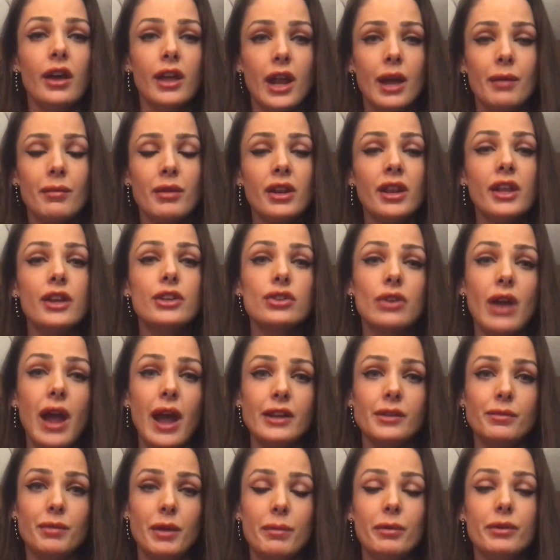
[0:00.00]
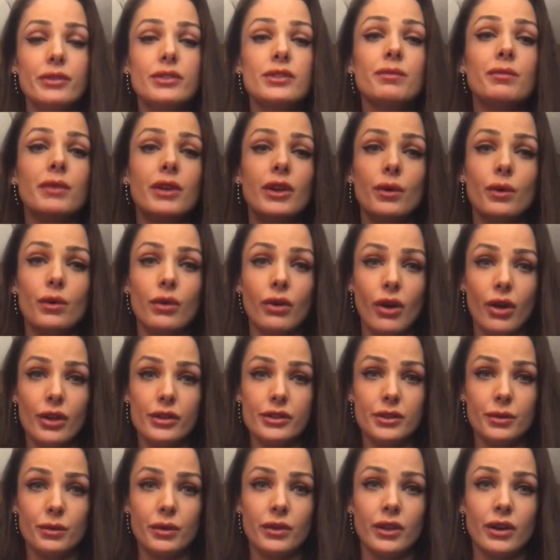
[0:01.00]
and I'm going to attract people to me who are
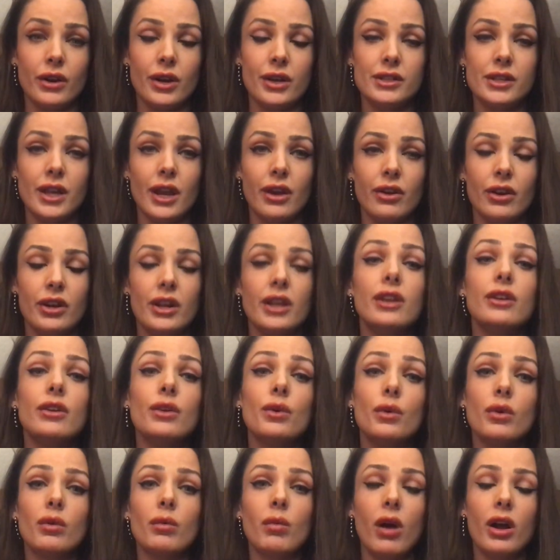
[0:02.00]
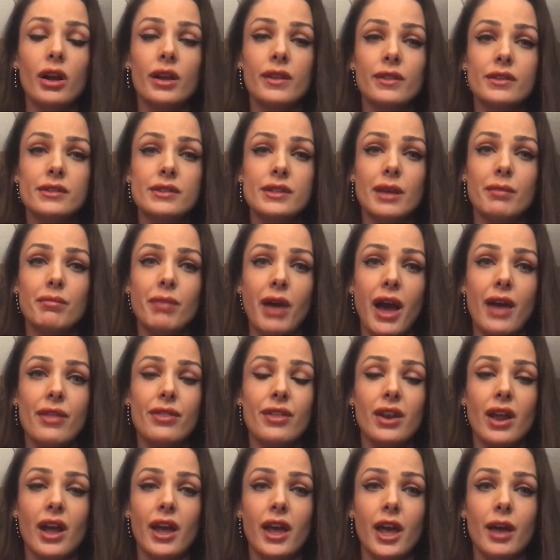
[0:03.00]
also in their integrity and who are walking the same path
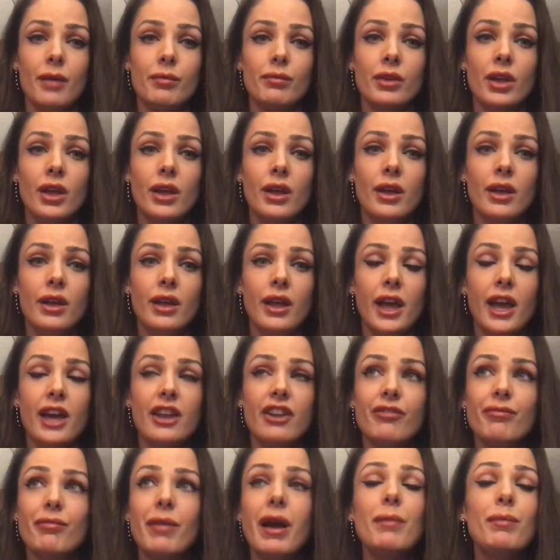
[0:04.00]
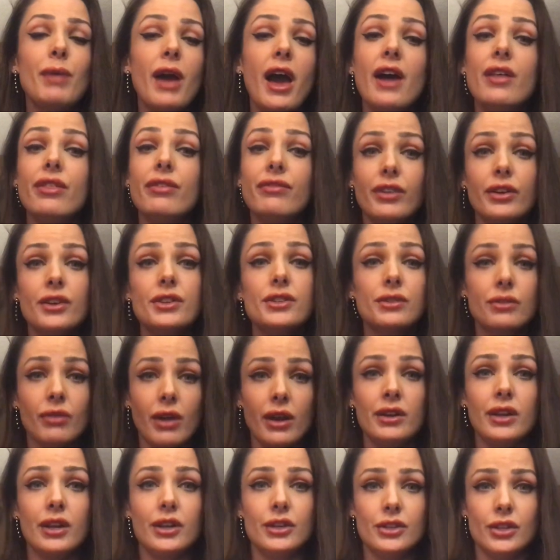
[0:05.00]
that I am. And if my path feels
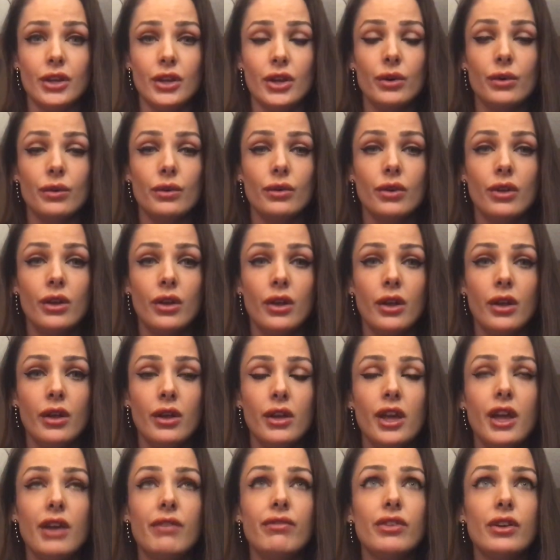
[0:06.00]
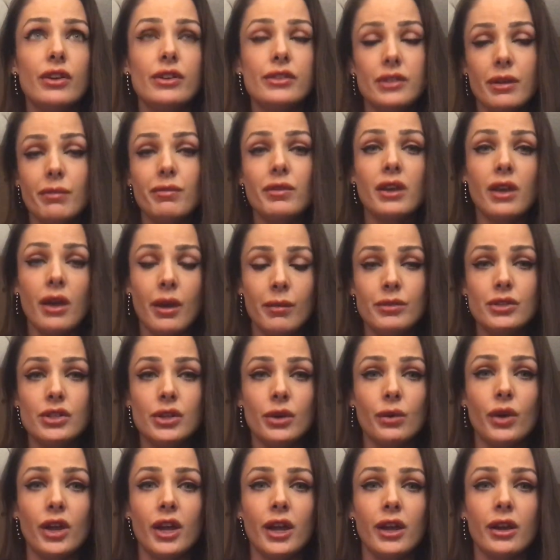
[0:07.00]
threatening to you, if there's something I'm
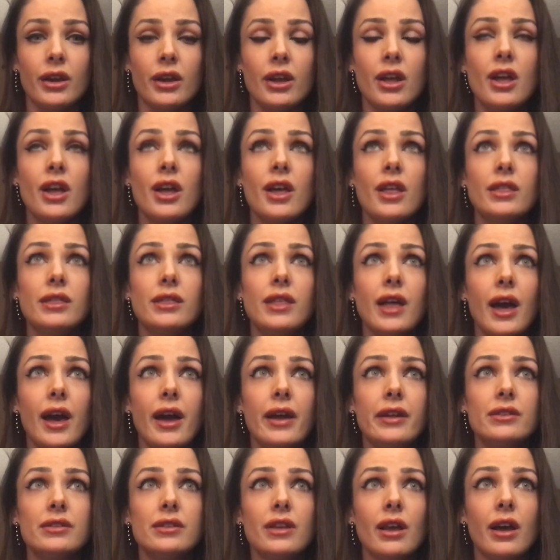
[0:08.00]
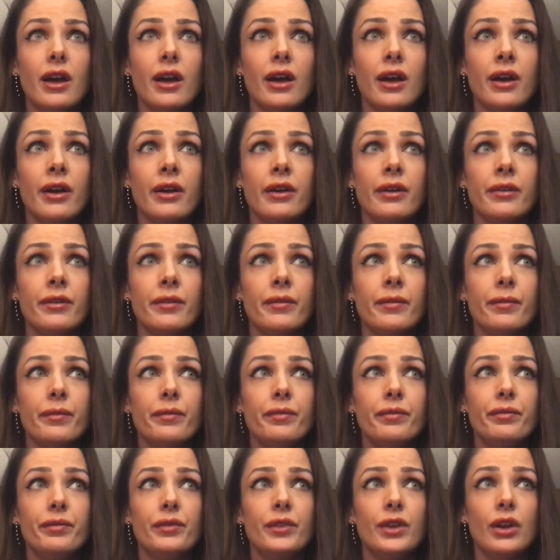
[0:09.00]
doing that, uh,
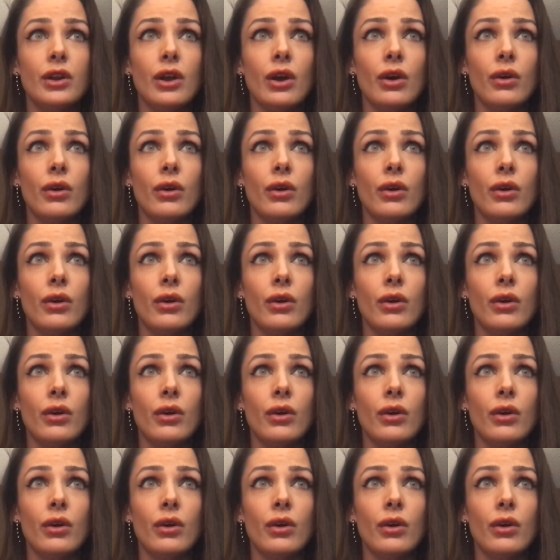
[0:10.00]
you